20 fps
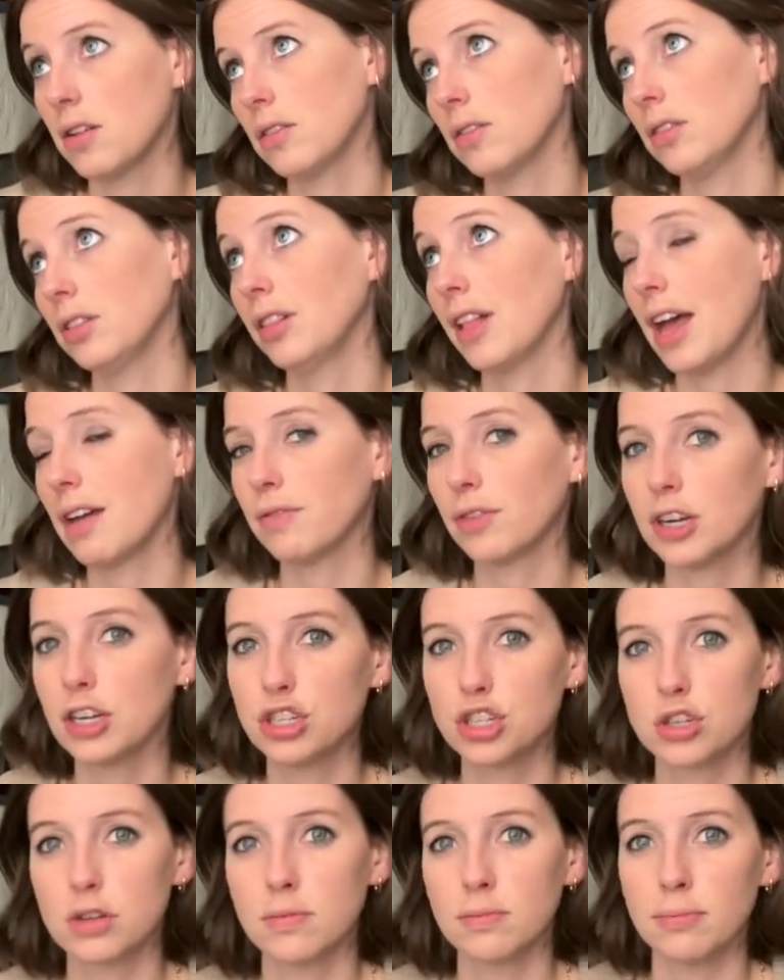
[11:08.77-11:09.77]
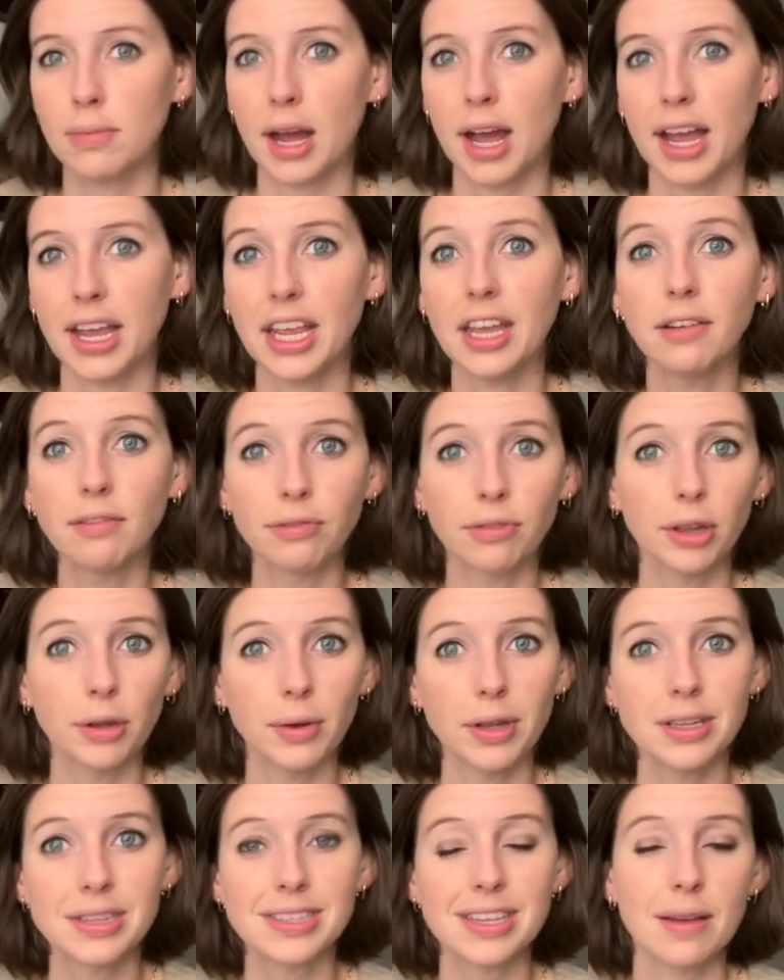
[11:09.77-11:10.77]
leverage my
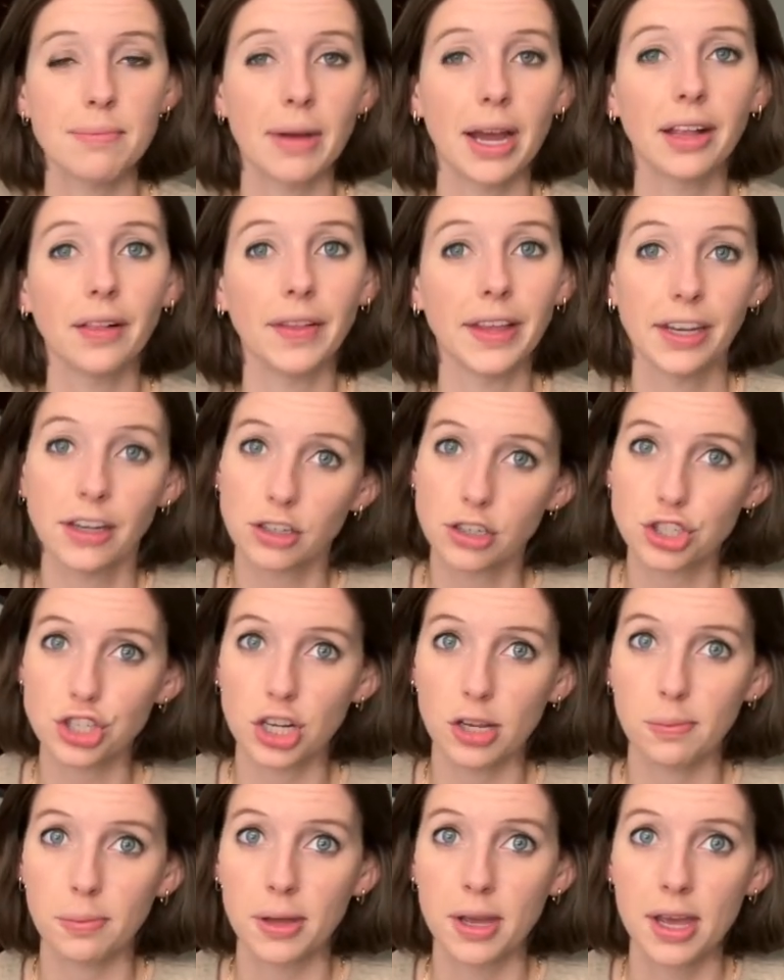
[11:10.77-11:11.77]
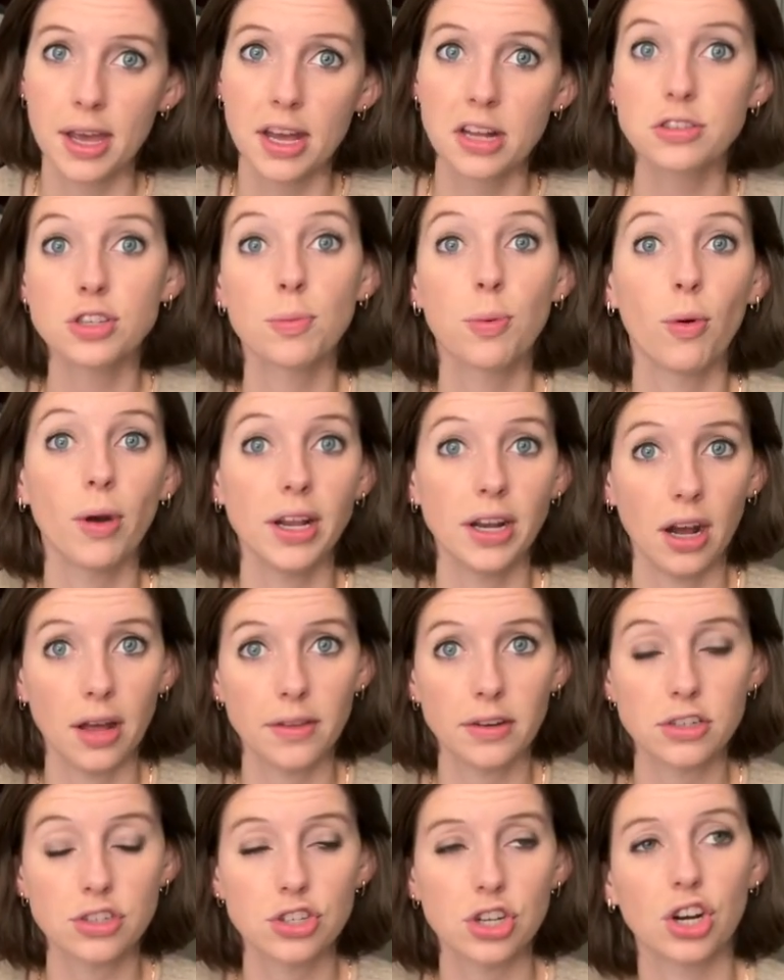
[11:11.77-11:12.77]
influence and my leadership to point
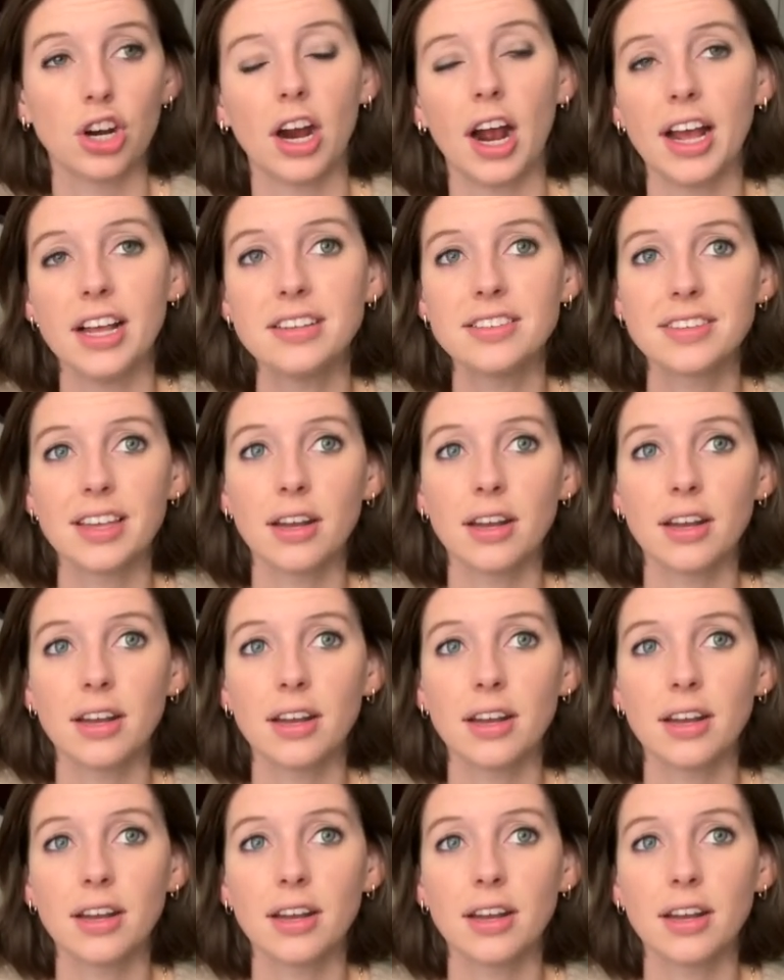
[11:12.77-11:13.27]
others to Christ?